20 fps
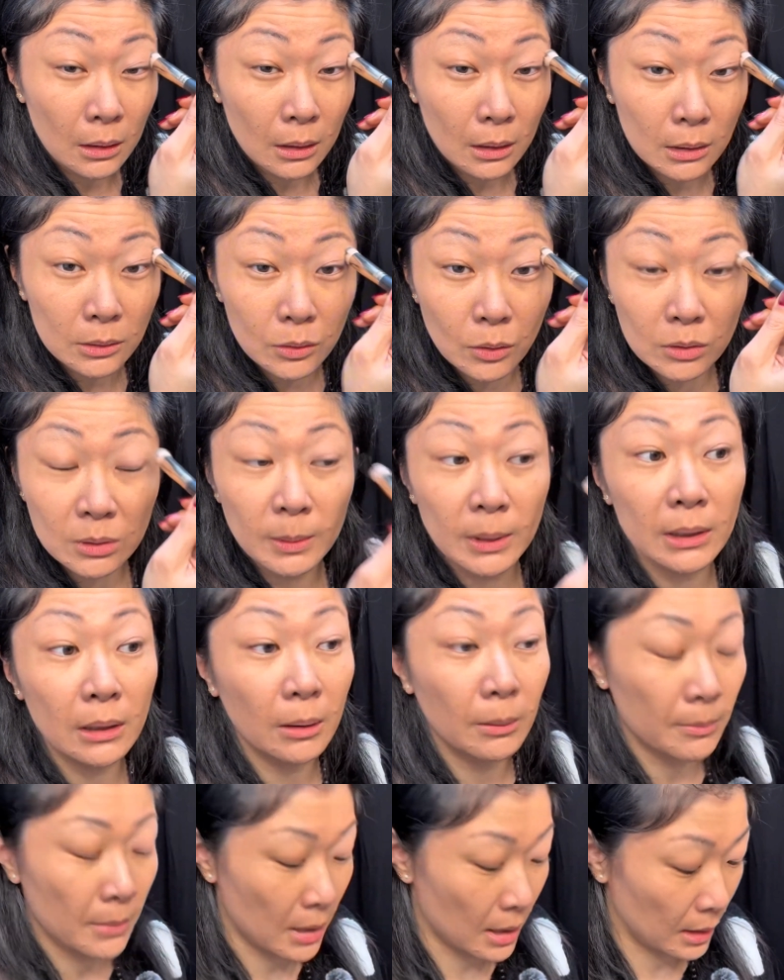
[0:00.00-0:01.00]
I told him I'd
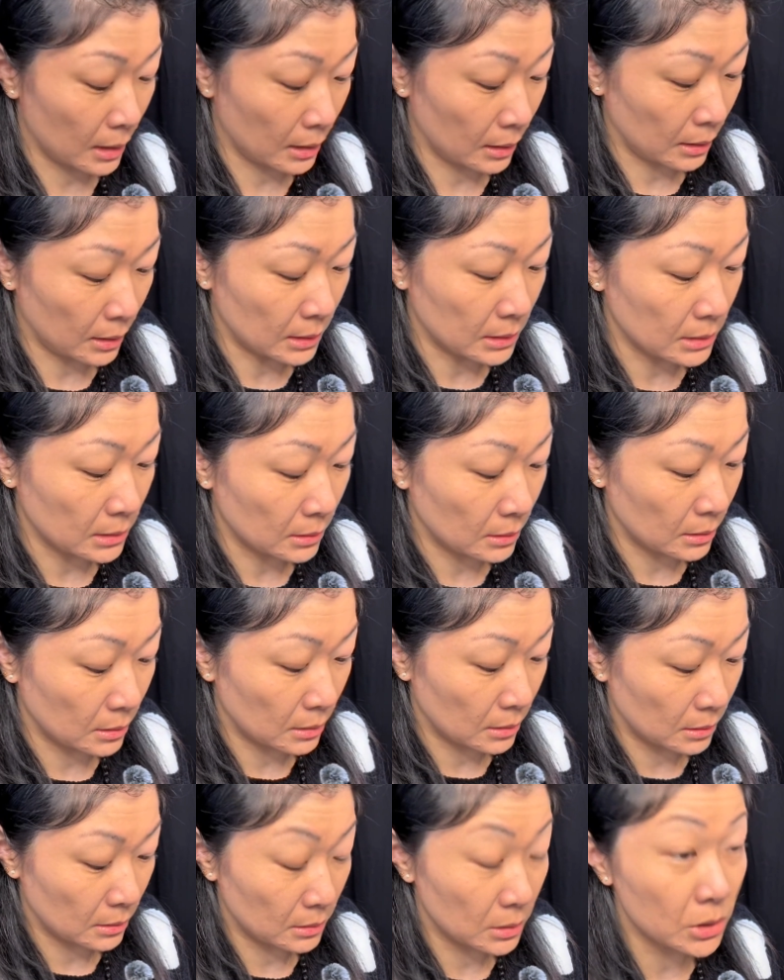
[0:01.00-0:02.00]
come back and
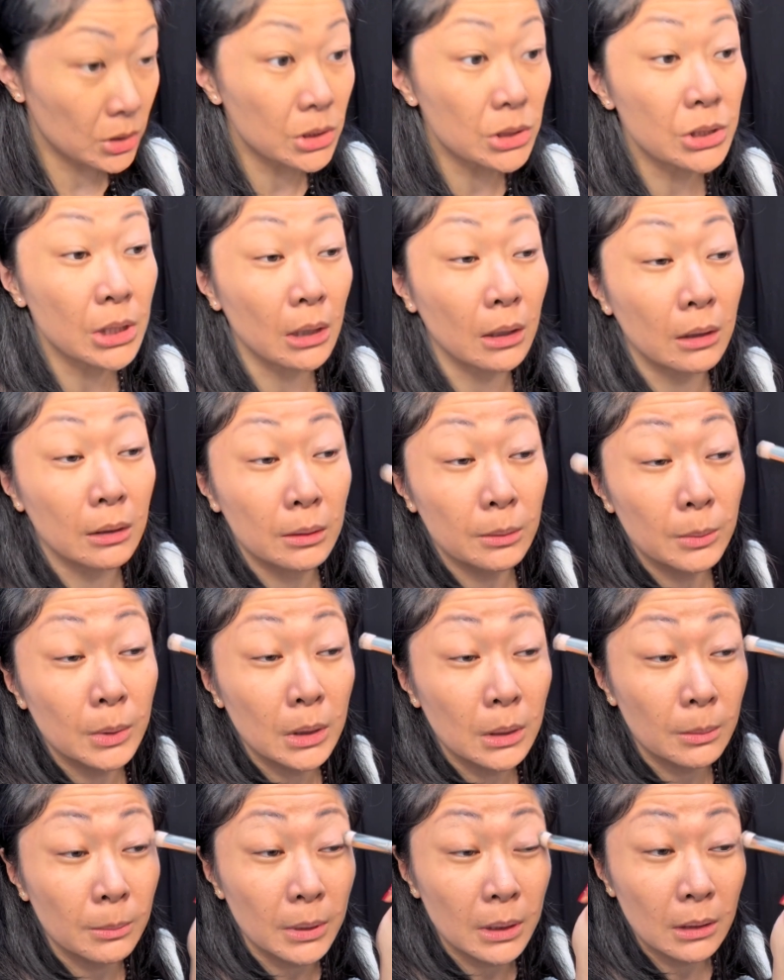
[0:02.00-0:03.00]
check on him in
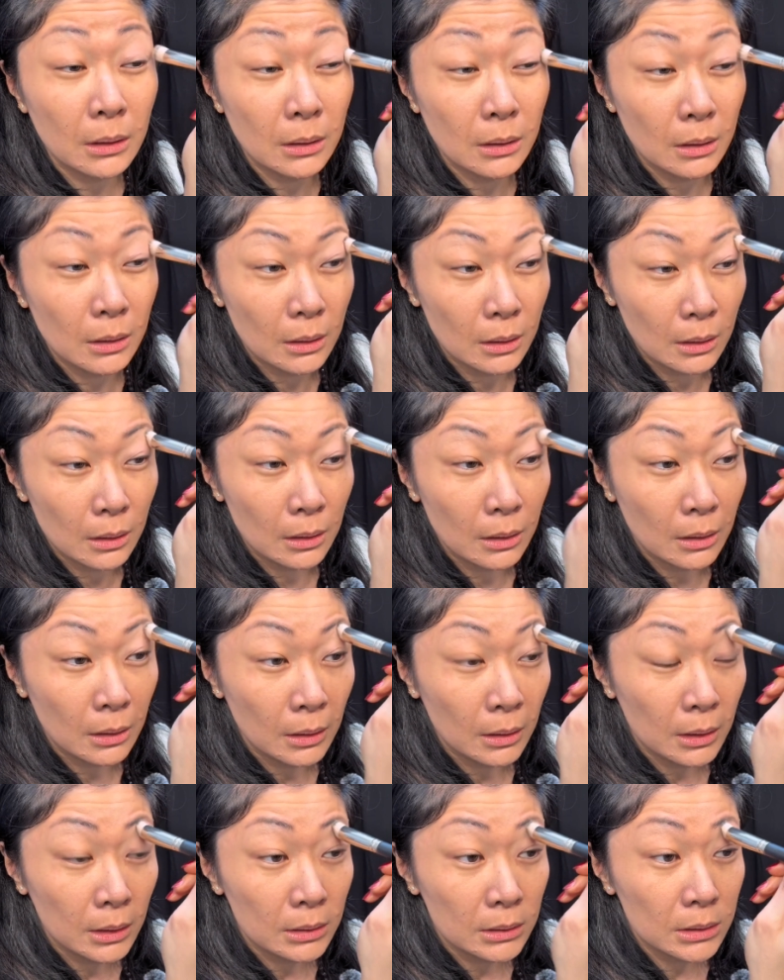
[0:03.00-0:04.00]
a bit
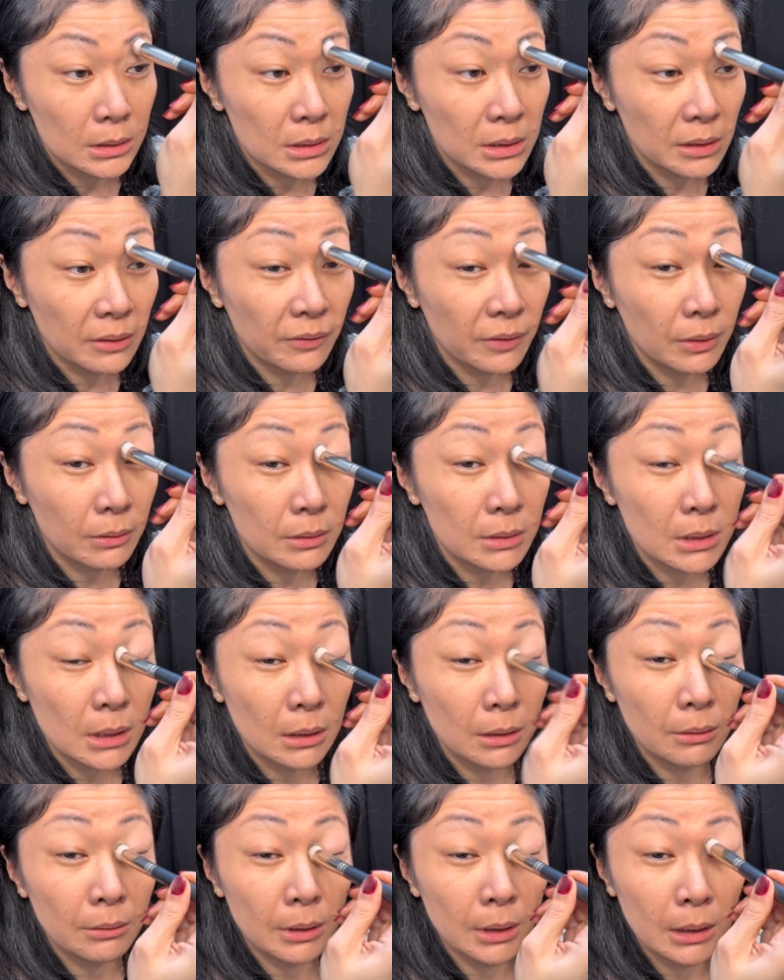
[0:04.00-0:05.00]
to see if he was
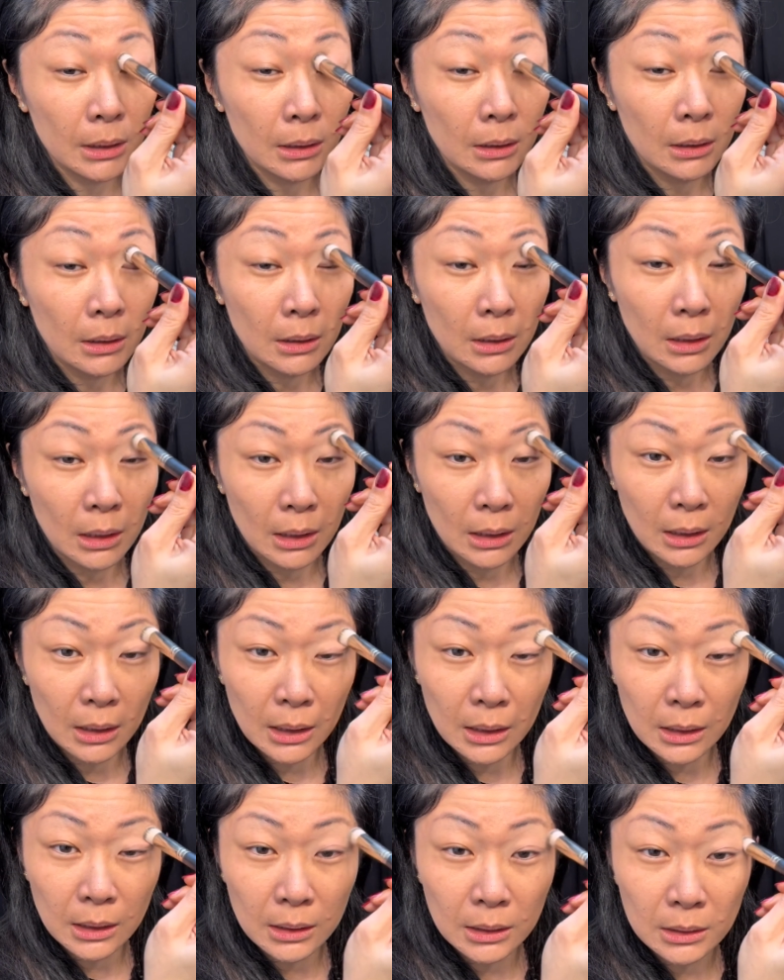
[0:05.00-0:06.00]
hungry.
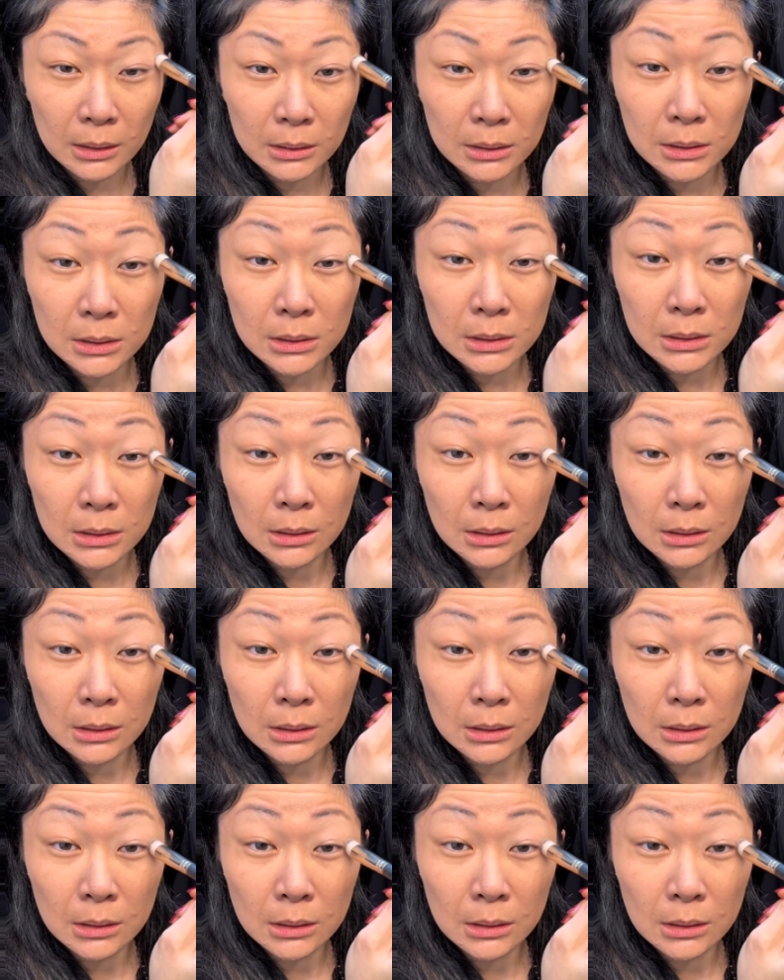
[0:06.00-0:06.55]
And